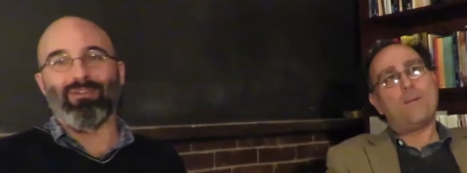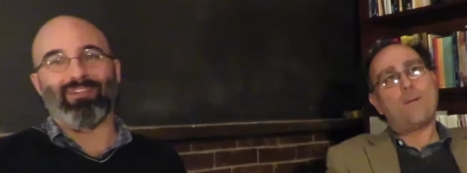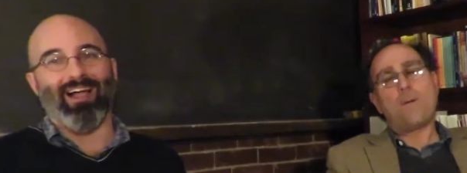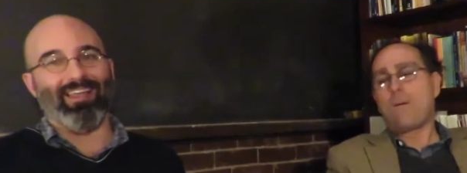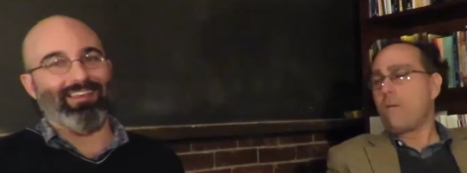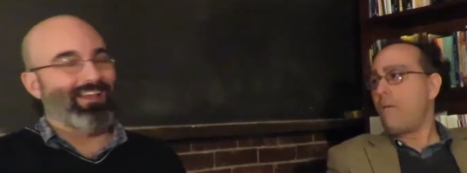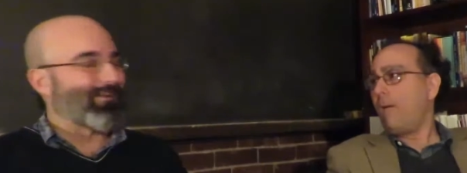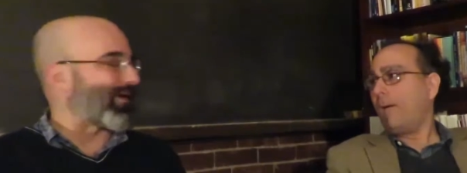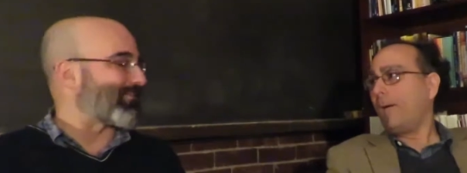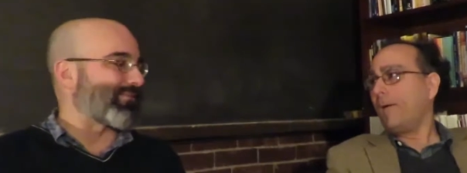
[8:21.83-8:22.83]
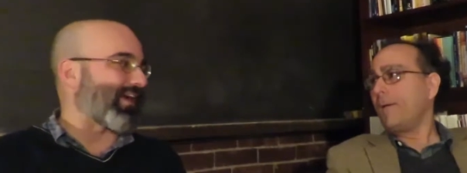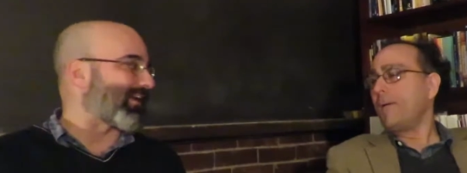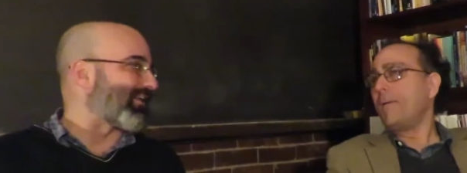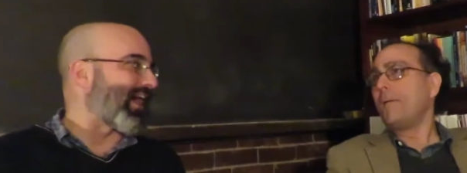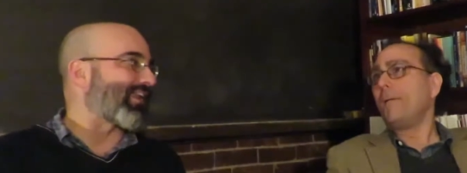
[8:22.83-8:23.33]
Speaker 1: we've got right, we've
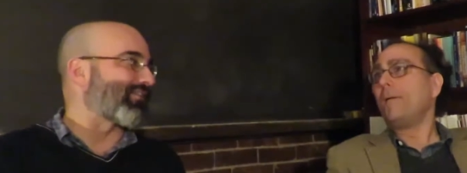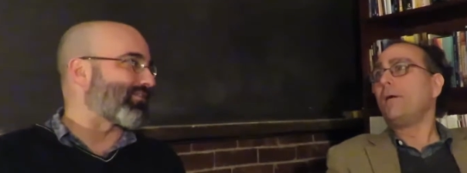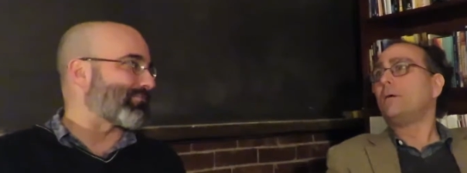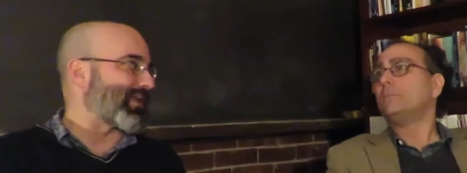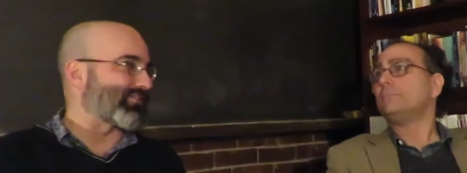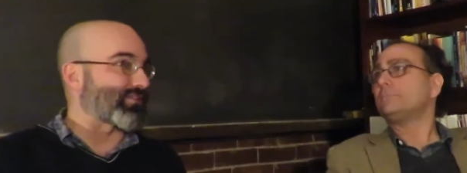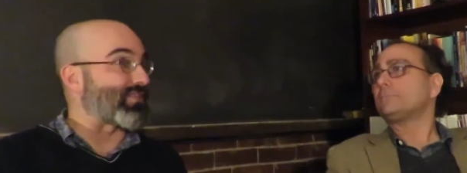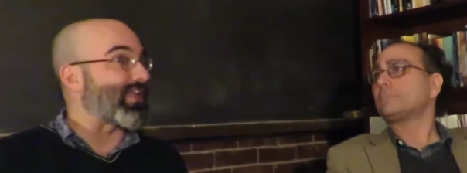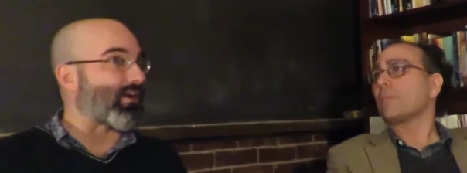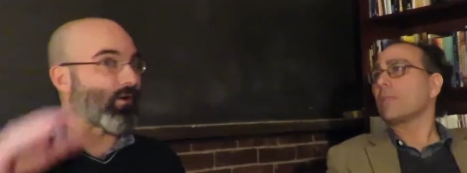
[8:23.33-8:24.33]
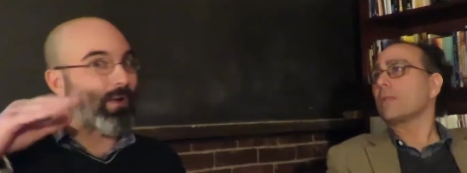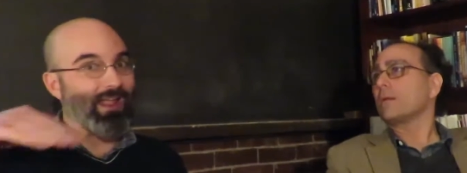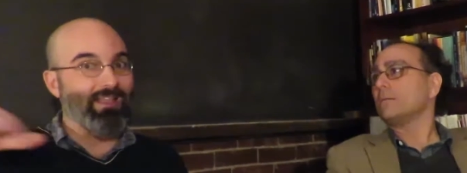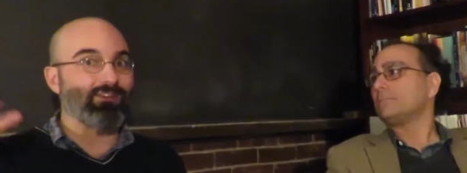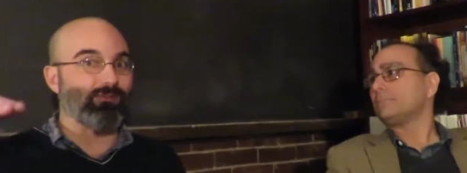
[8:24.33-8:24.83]
got a lot of other means to think our
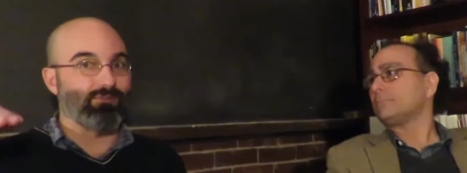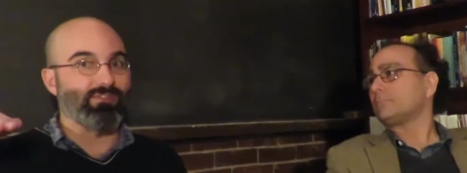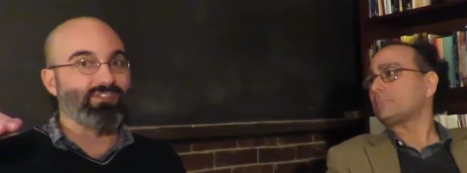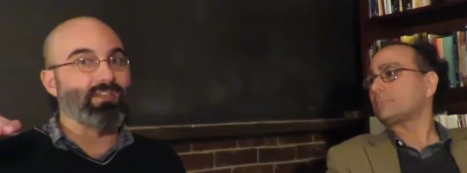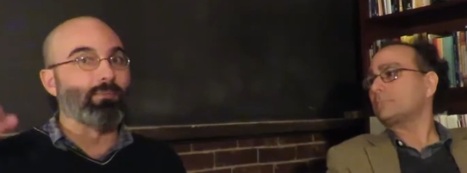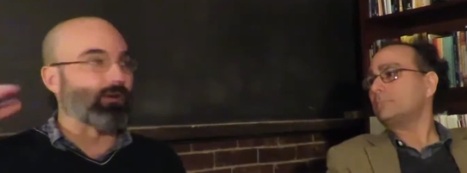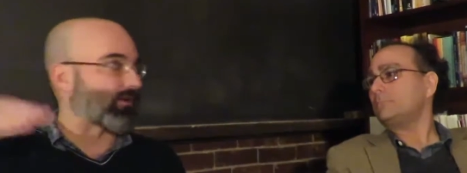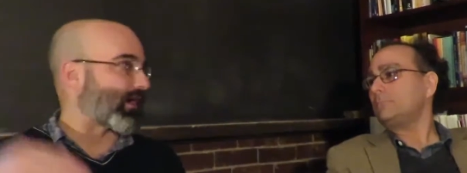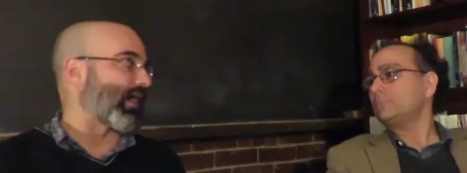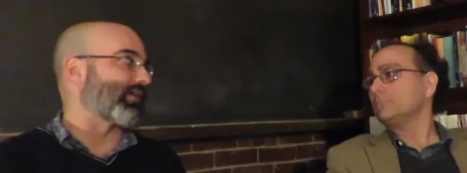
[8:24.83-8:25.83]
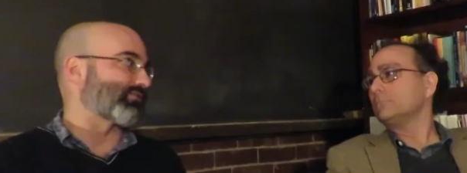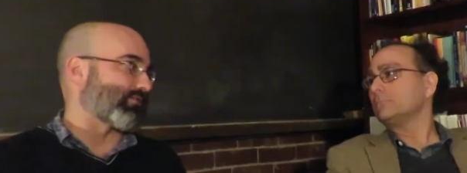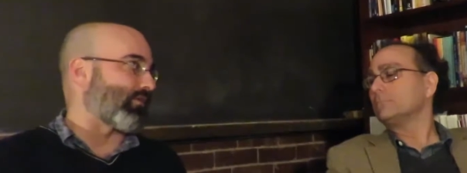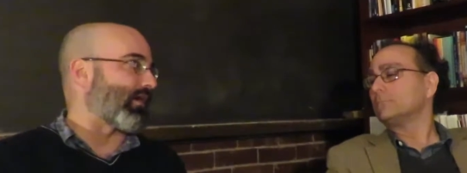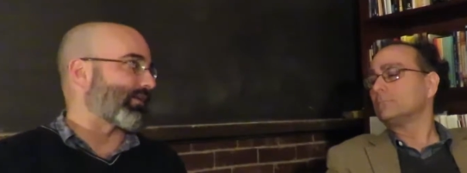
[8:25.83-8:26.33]
way into similar kinds
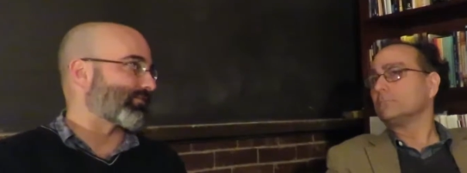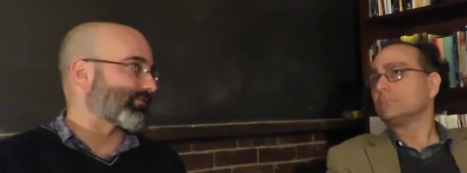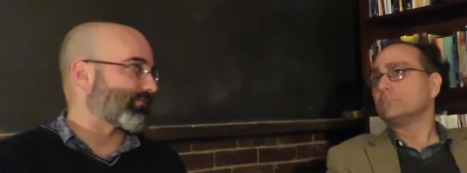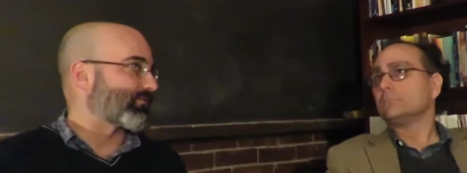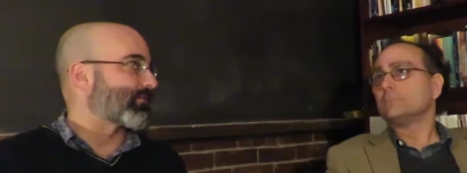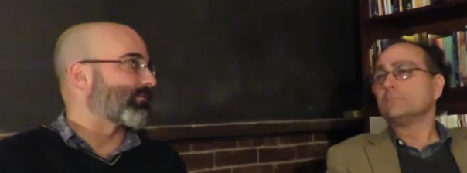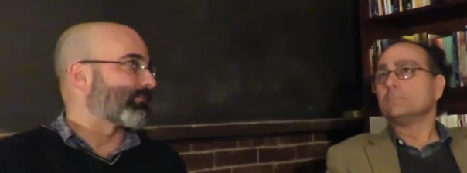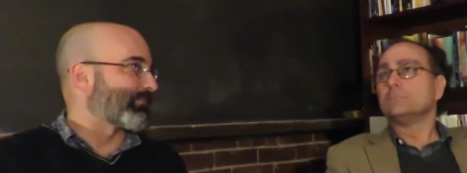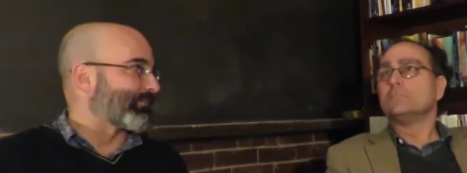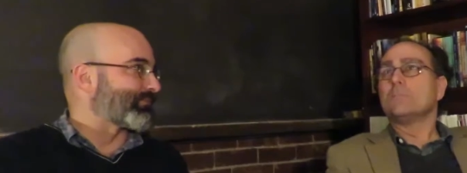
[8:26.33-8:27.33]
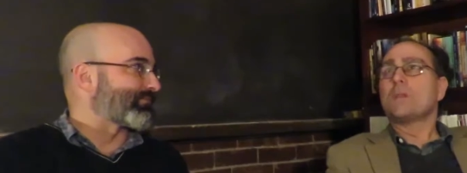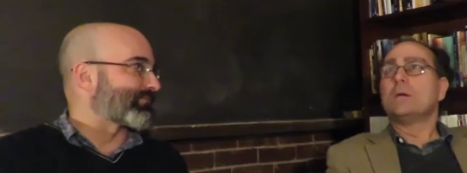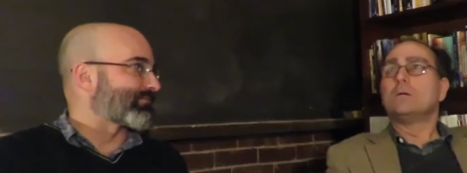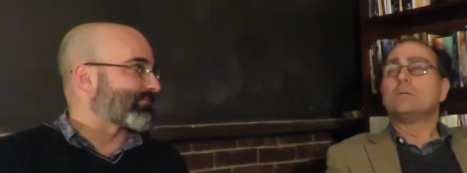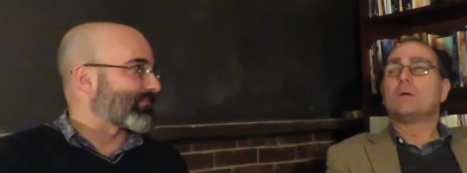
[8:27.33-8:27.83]
of thoughts.
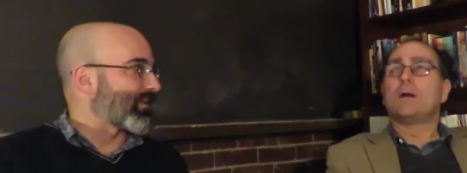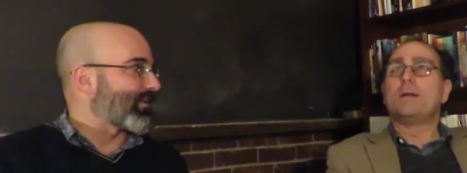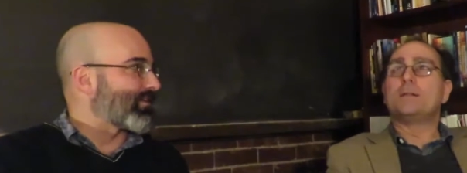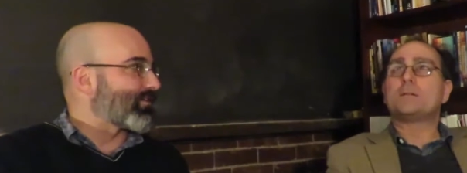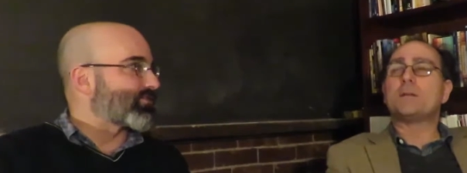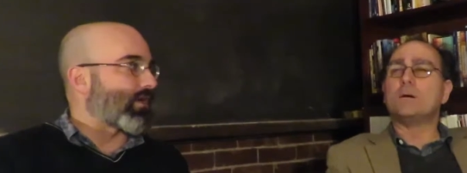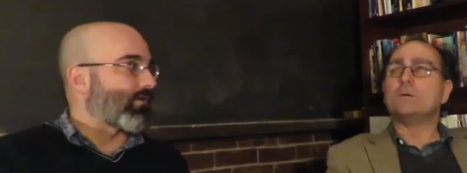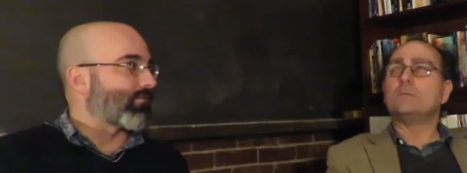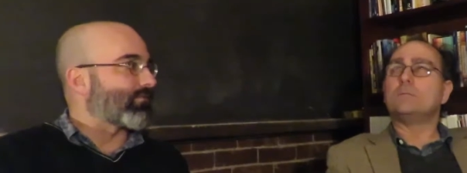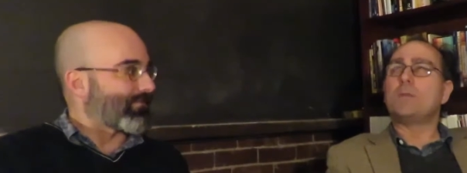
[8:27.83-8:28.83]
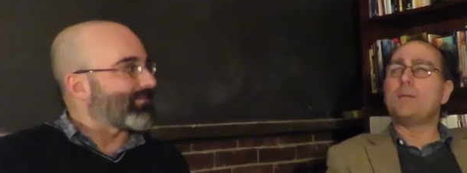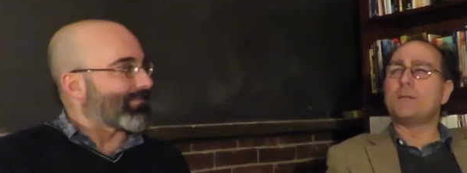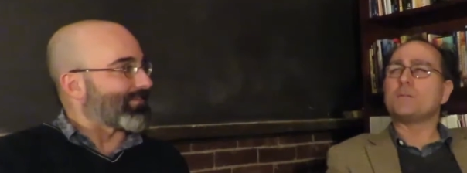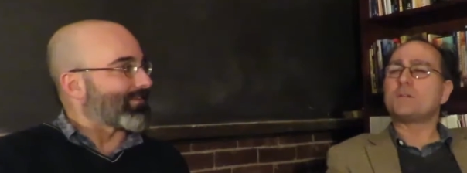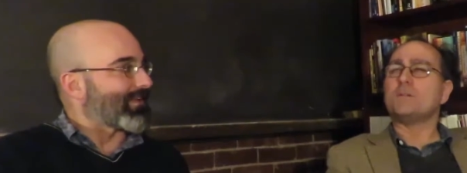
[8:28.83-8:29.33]
Speaker 2: Right. So, so maybe
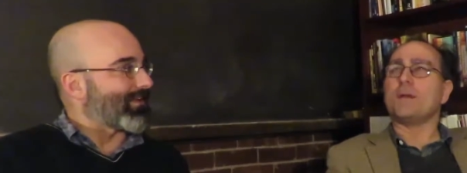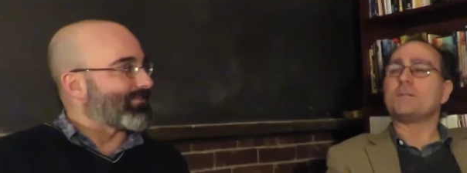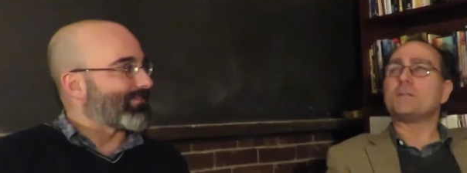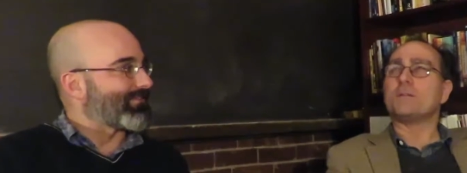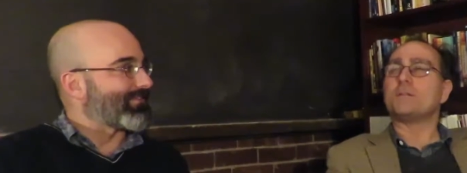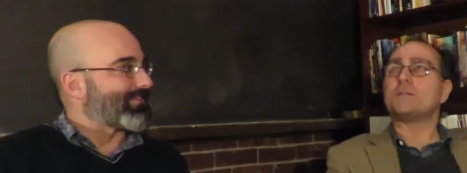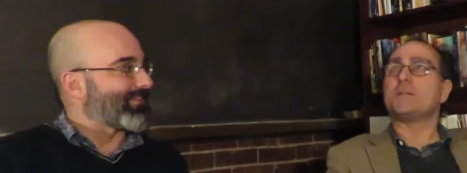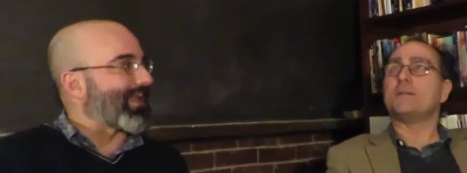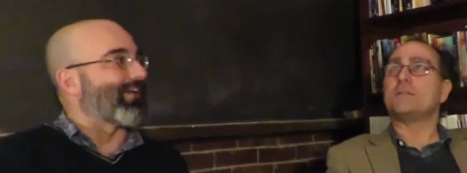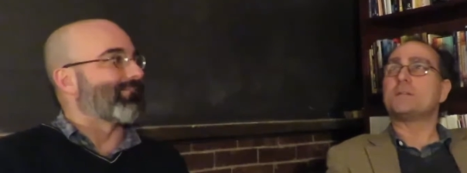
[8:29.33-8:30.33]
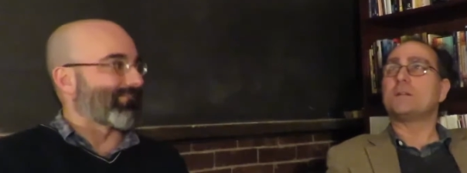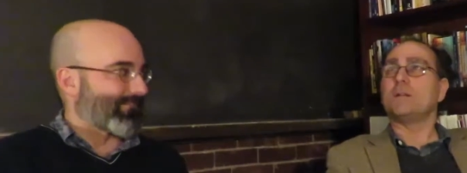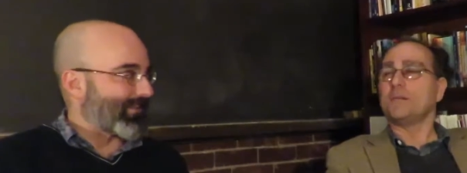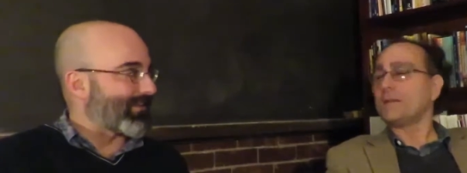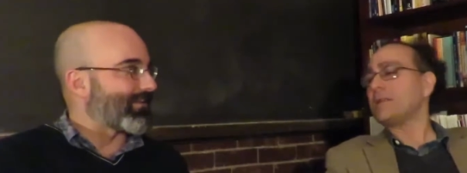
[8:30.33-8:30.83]
there's two yeah. then. So there's the yeah.
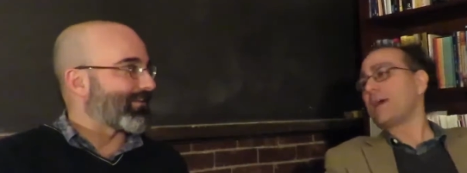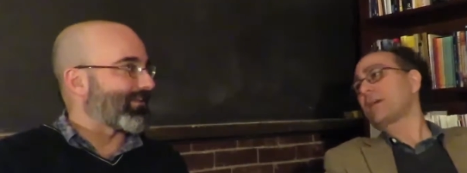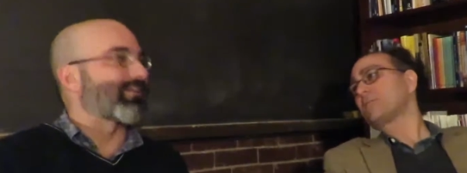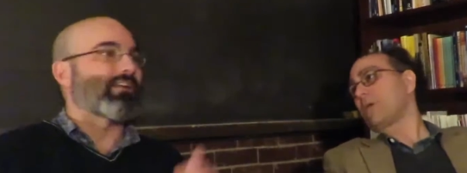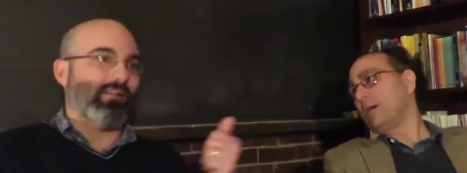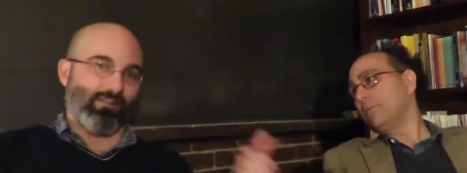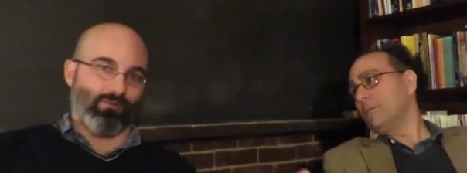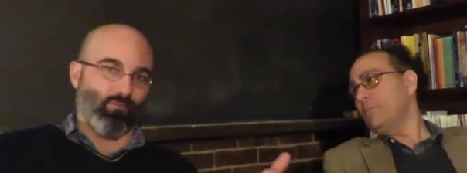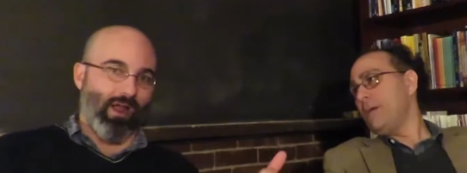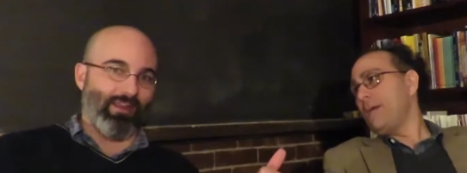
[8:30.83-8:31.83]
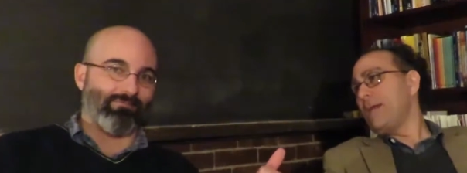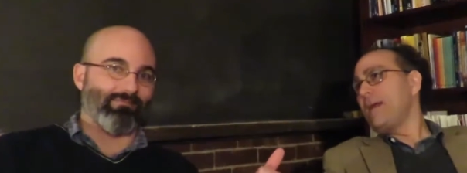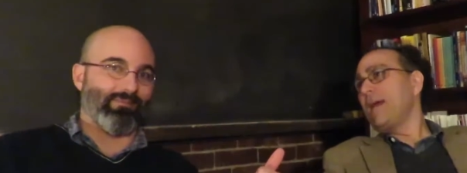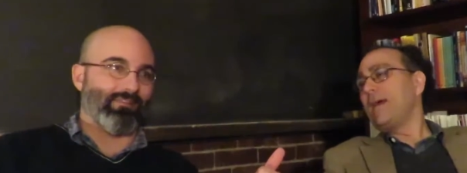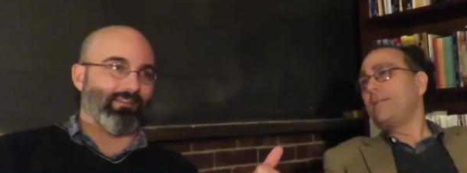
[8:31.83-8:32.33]
clearing the decks problem. Right.
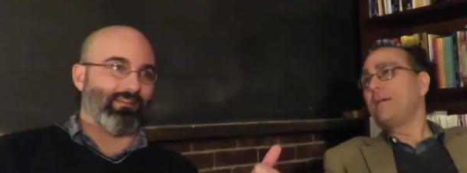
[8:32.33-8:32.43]
And